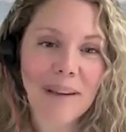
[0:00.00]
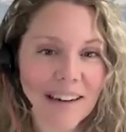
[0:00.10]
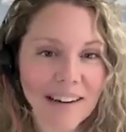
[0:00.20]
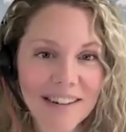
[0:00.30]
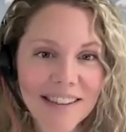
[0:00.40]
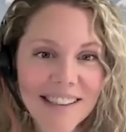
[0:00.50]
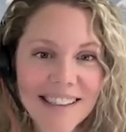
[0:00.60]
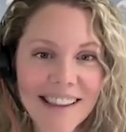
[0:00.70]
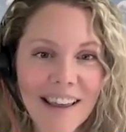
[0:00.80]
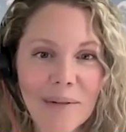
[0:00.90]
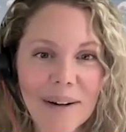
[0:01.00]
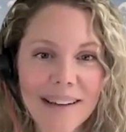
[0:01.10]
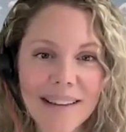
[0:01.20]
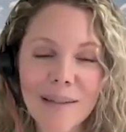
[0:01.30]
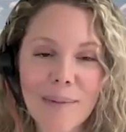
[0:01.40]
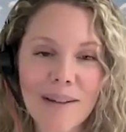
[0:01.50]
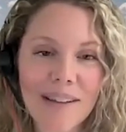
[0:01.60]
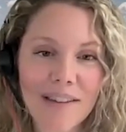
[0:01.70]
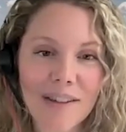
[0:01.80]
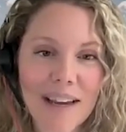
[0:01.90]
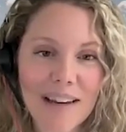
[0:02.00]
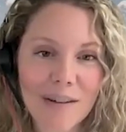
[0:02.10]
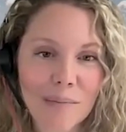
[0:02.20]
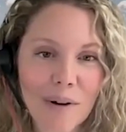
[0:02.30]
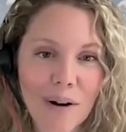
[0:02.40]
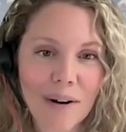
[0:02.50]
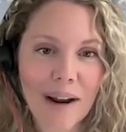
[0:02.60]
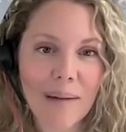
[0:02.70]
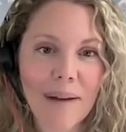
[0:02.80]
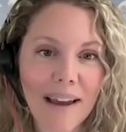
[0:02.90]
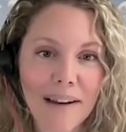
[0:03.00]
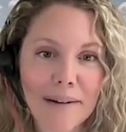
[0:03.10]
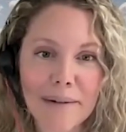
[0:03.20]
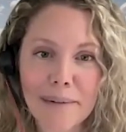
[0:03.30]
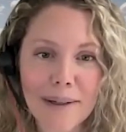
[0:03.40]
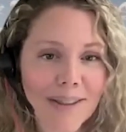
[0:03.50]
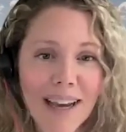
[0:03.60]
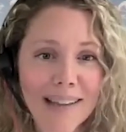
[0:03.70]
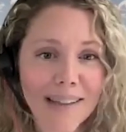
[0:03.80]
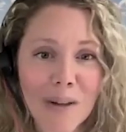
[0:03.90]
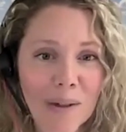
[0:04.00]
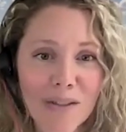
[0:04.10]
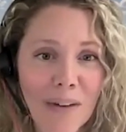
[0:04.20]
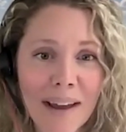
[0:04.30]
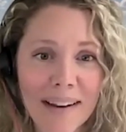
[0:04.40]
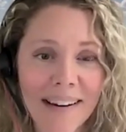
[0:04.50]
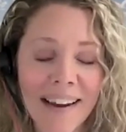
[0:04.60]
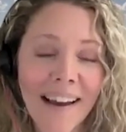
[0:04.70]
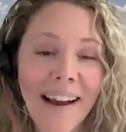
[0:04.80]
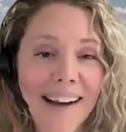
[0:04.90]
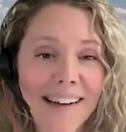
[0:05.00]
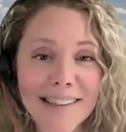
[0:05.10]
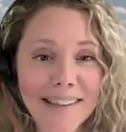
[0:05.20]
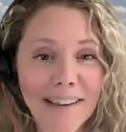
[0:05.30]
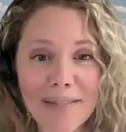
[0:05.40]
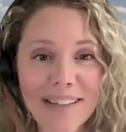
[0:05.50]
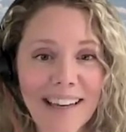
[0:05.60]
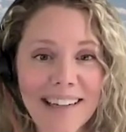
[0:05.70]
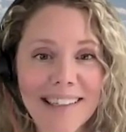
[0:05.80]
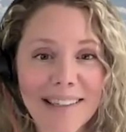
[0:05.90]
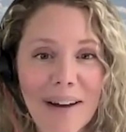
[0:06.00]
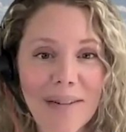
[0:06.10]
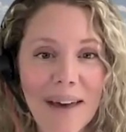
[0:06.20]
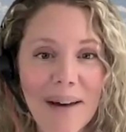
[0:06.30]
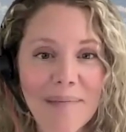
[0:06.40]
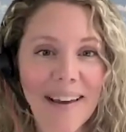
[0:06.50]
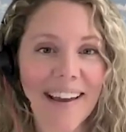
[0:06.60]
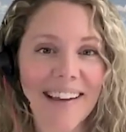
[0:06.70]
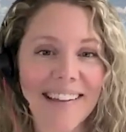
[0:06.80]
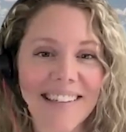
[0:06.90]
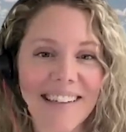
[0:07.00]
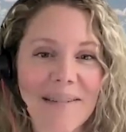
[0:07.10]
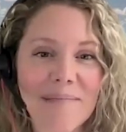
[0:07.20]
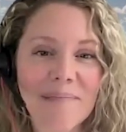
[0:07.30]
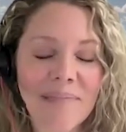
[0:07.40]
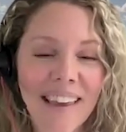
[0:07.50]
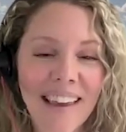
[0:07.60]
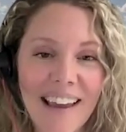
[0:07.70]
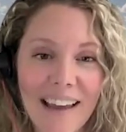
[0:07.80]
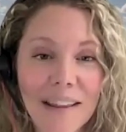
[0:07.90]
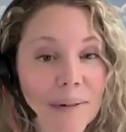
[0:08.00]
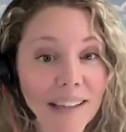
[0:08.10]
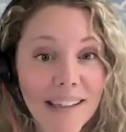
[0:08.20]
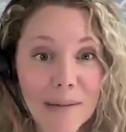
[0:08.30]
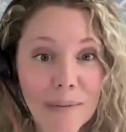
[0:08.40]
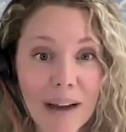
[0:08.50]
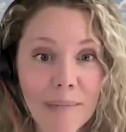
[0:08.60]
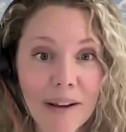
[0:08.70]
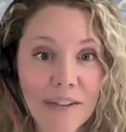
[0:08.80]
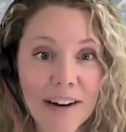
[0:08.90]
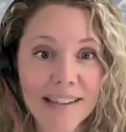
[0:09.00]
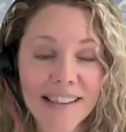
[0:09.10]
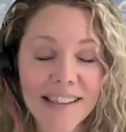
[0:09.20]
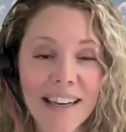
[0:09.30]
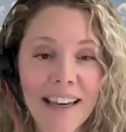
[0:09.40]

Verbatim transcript: peers that were in the special education program, and we just had so much fun. I just loved getting to know them, and um, and they really did become my friends.